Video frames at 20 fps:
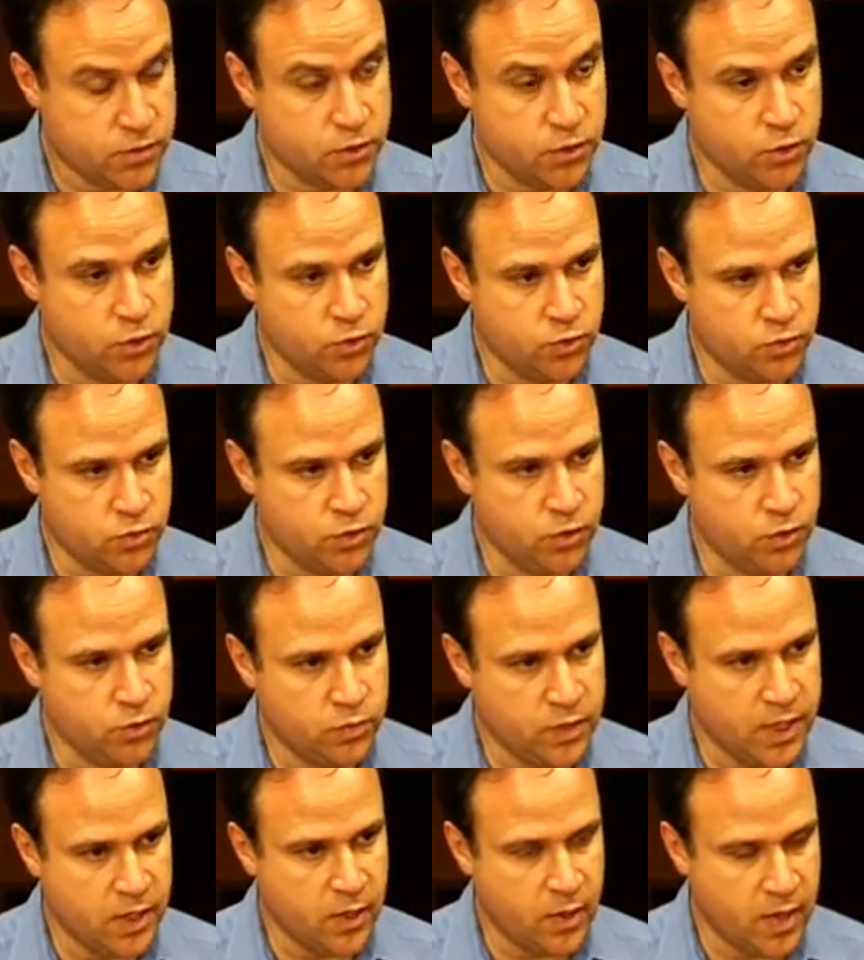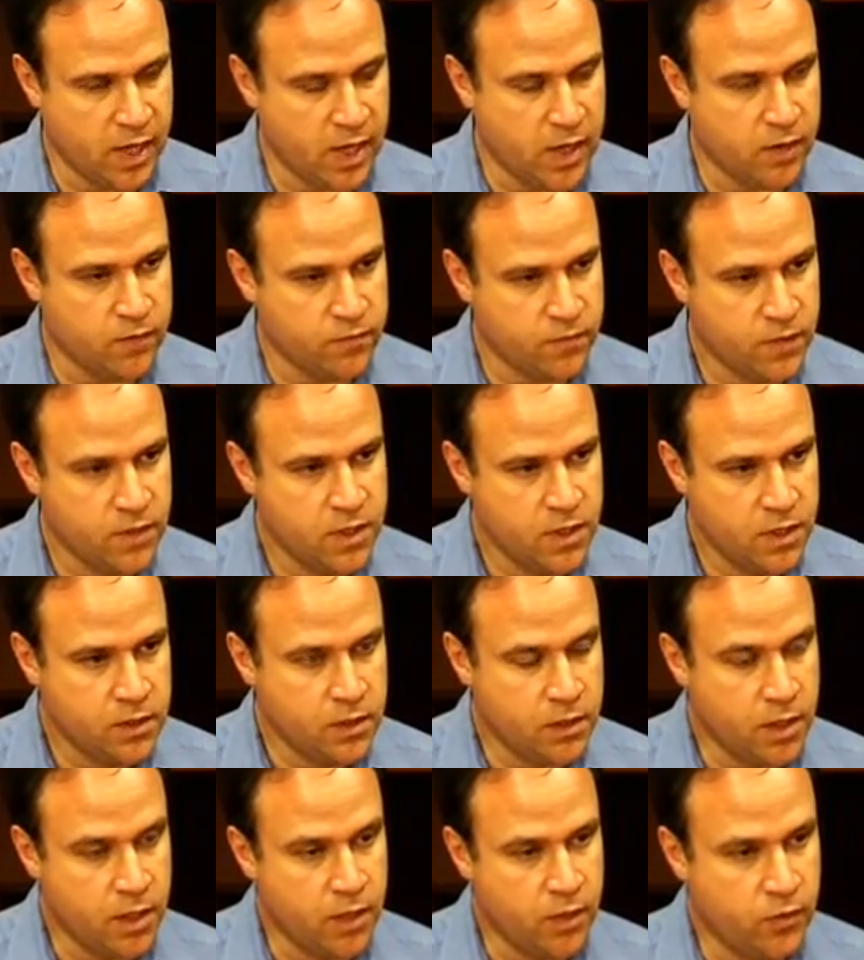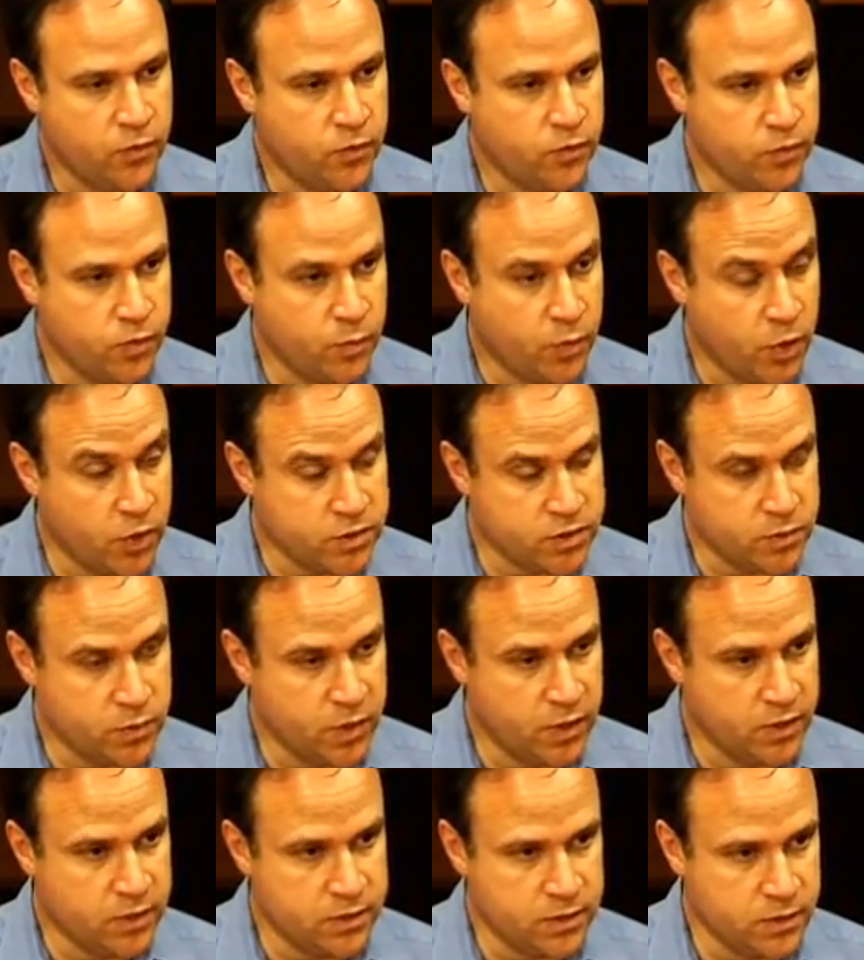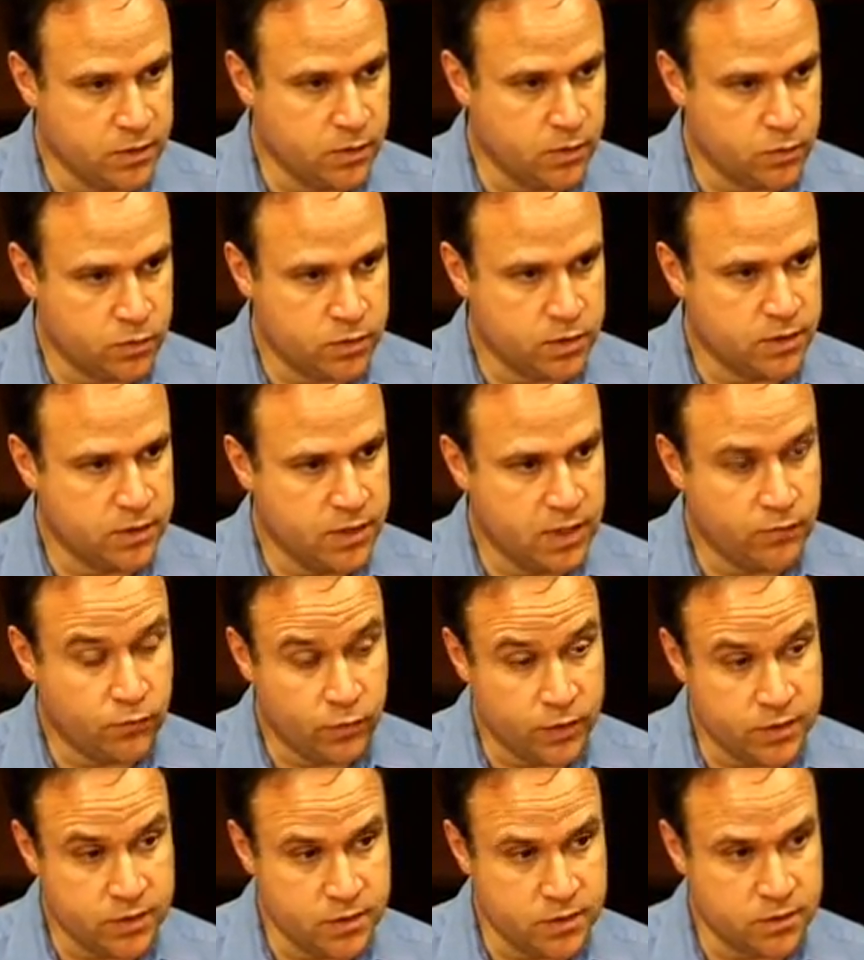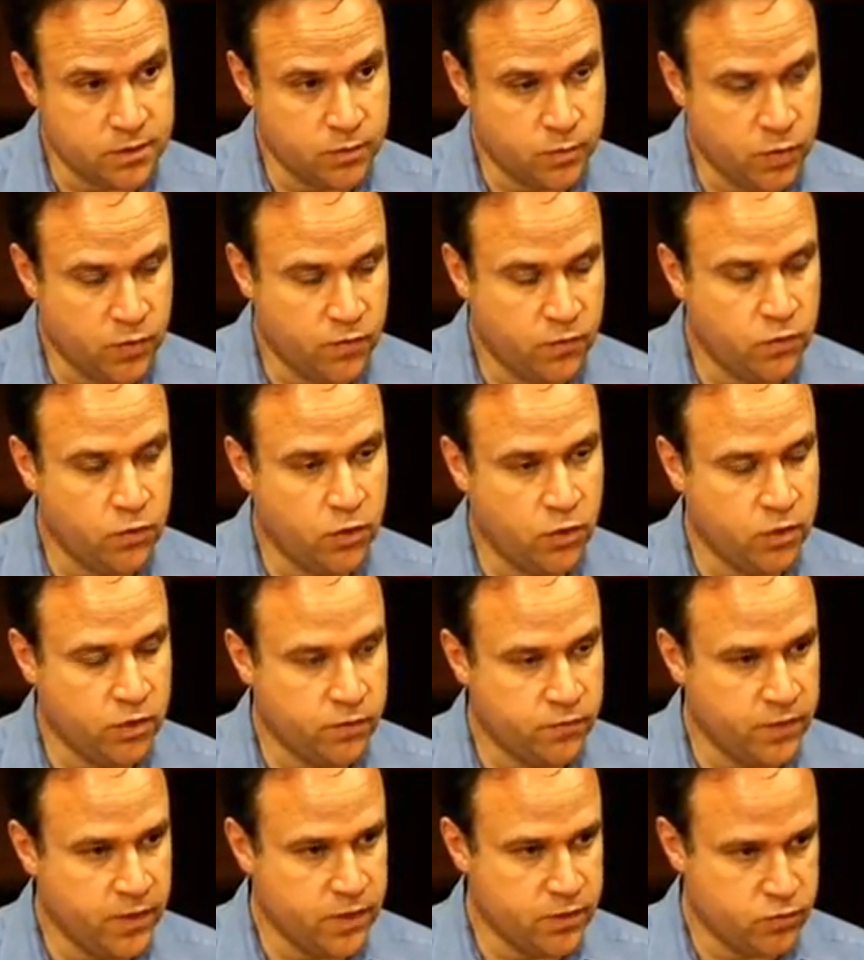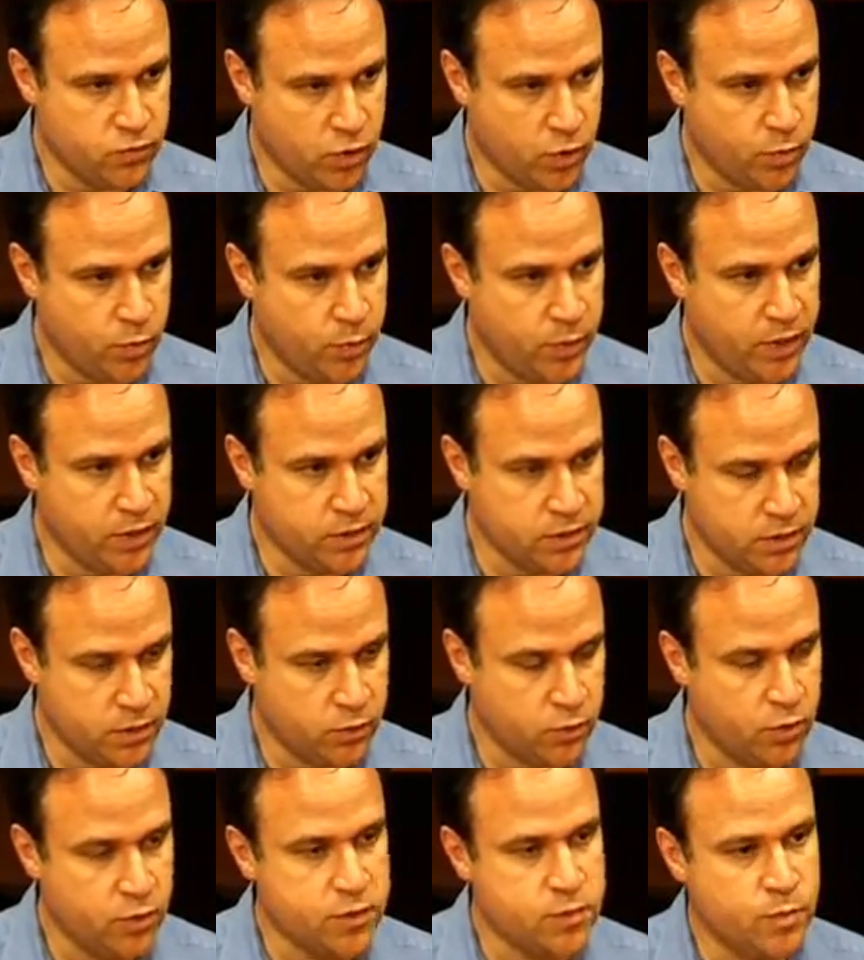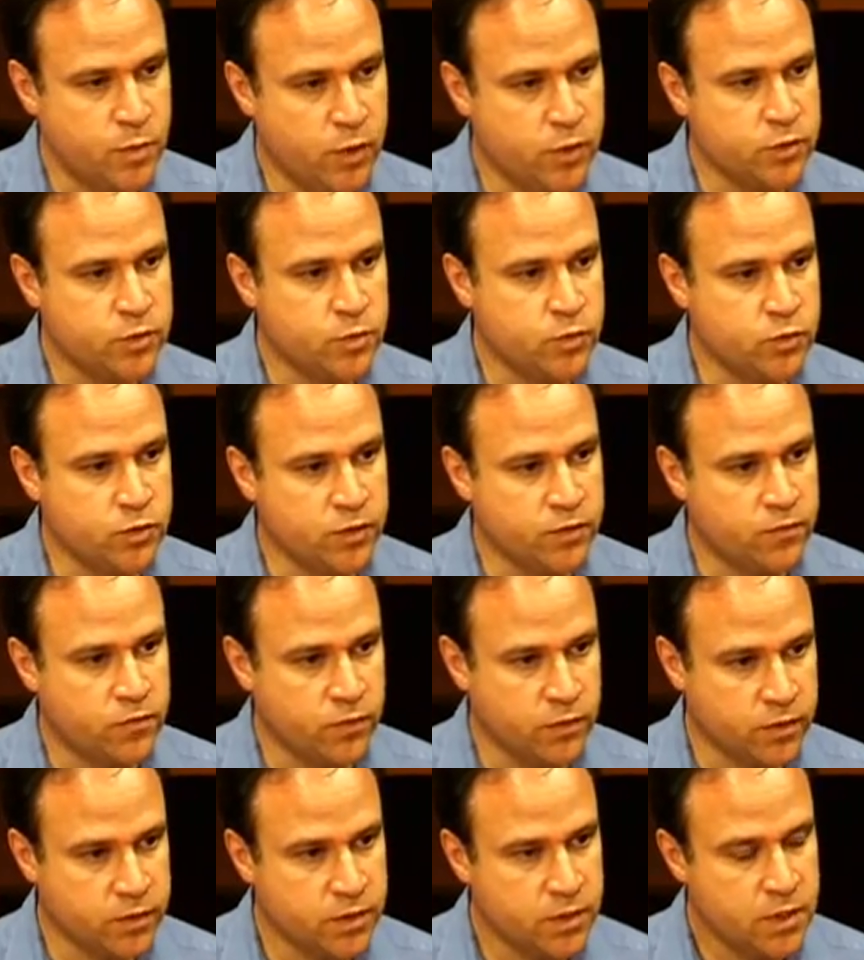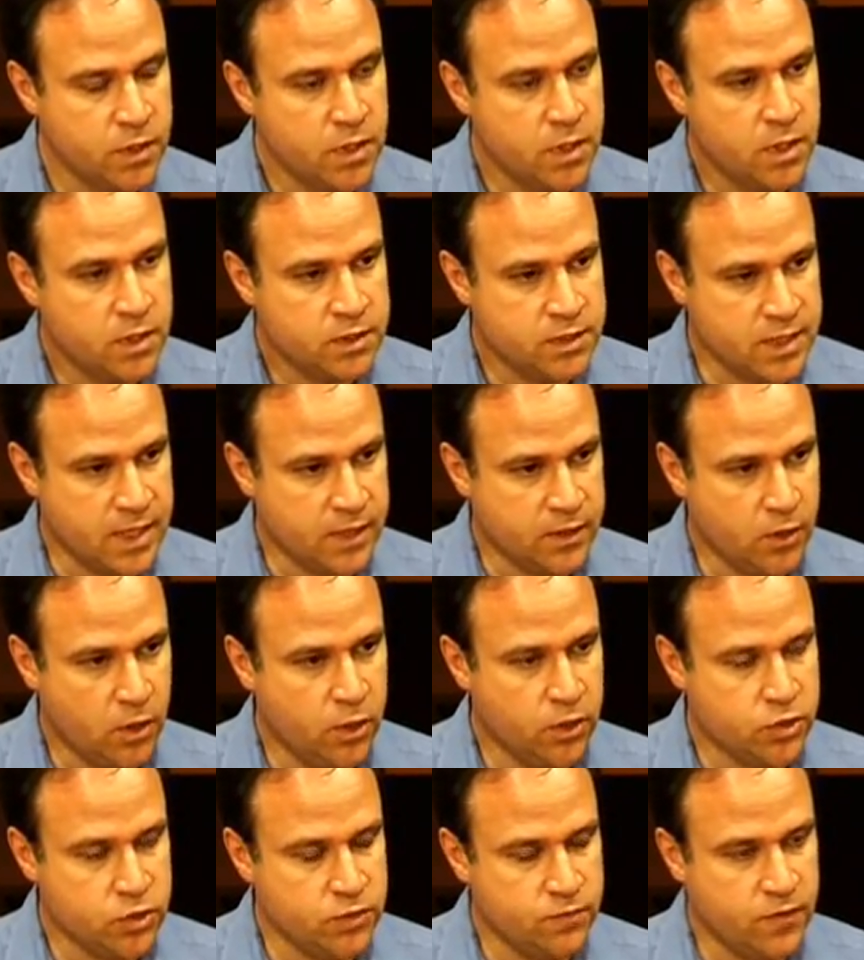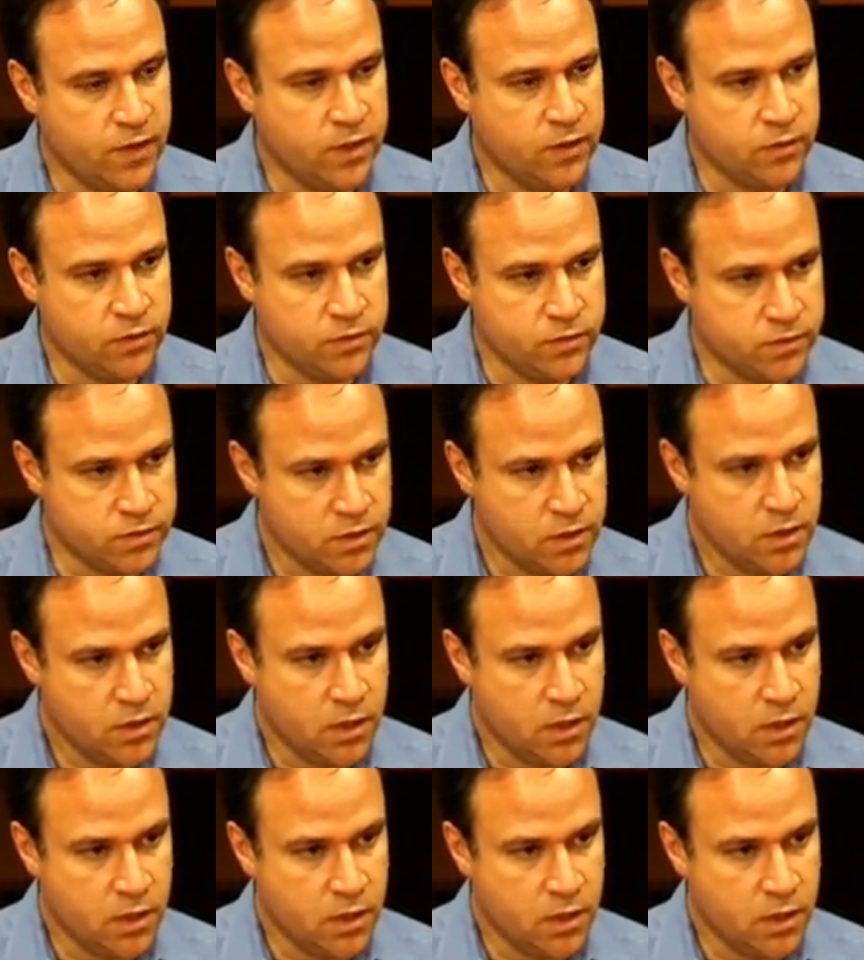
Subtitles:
So you now have the possibility that never existed before of interoperability across multiple different technology vendors,